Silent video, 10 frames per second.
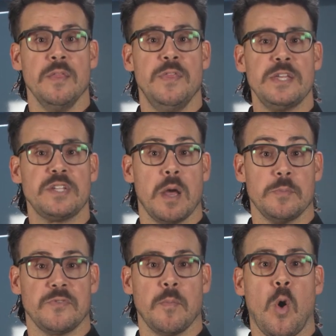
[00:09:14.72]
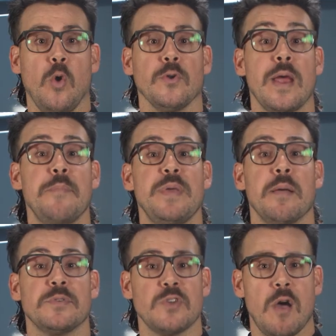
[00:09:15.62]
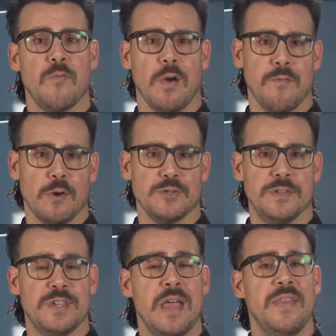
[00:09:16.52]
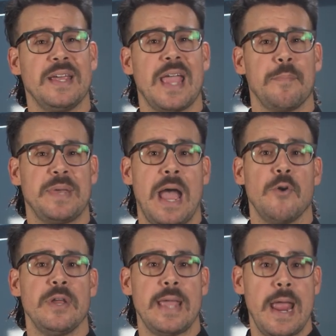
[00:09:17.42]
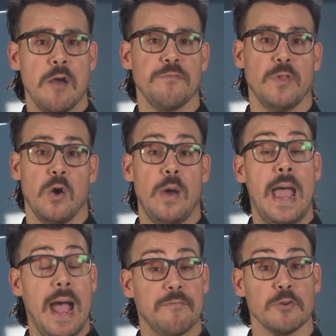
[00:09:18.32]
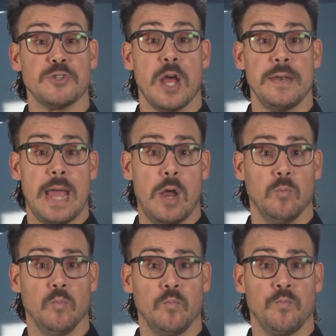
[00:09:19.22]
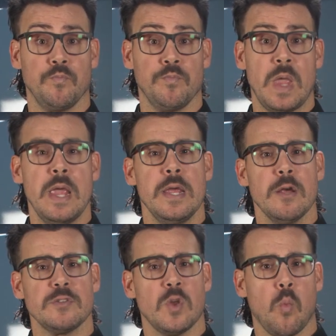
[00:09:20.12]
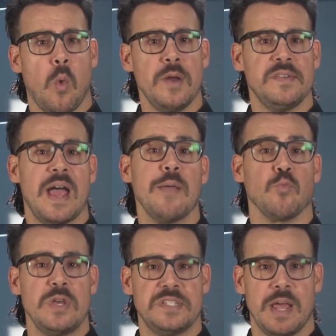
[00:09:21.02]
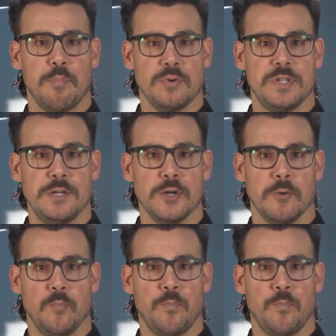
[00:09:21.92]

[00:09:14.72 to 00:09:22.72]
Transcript: This comes from older APM software versions that kept counting airflow after shutdown. Here's the one-time reset procedure.